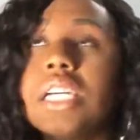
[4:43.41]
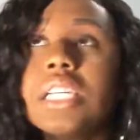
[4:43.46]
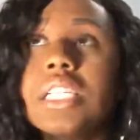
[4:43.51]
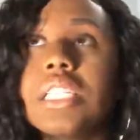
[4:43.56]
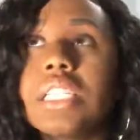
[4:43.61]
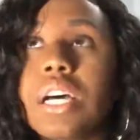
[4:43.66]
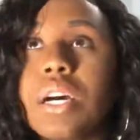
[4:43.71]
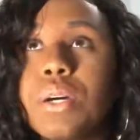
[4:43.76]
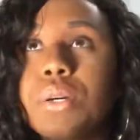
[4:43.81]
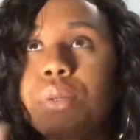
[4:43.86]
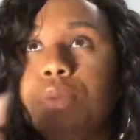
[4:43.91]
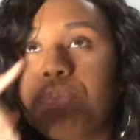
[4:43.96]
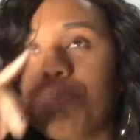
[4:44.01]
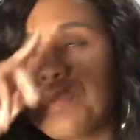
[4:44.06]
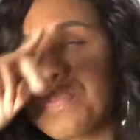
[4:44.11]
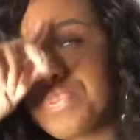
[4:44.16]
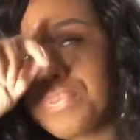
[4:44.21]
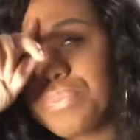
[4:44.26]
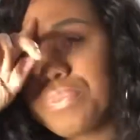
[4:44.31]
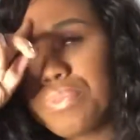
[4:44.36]
So
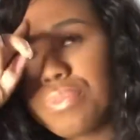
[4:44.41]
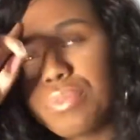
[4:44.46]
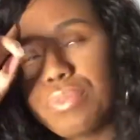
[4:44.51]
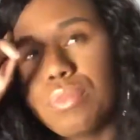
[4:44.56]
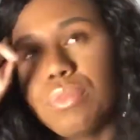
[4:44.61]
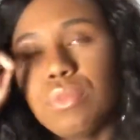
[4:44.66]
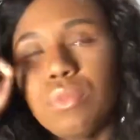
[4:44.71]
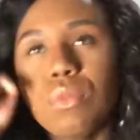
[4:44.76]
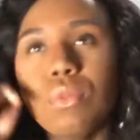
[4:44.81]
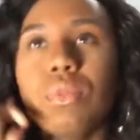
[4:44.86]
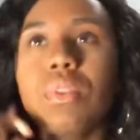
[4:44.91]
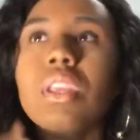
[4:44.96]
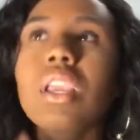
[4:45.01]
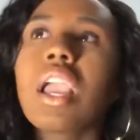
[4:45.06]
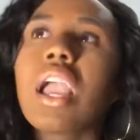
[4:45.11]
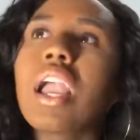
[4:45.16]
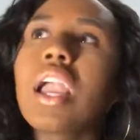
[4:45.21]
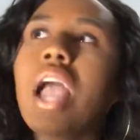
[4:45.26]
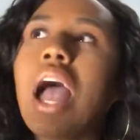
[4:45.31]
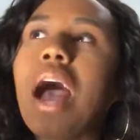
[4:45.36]

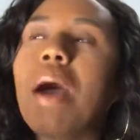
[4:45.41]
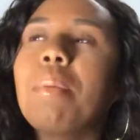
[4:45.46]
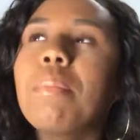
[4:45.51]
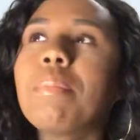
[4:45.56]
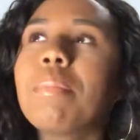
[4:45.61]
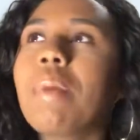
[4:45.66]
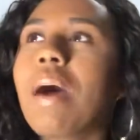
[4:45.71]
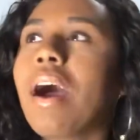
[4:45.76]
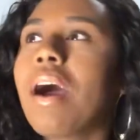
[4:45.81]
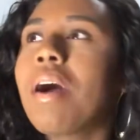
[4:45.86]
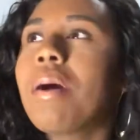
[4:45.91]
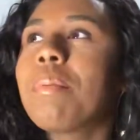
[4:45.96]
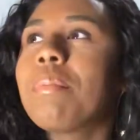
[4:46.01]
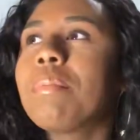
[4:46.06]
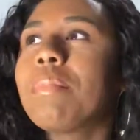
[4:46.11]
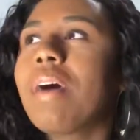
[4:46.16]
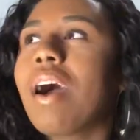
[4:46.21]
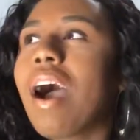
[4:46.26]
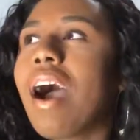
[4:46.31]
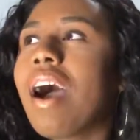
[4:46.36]

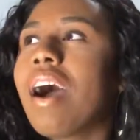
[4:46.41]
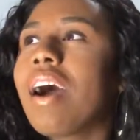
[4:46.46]
I'm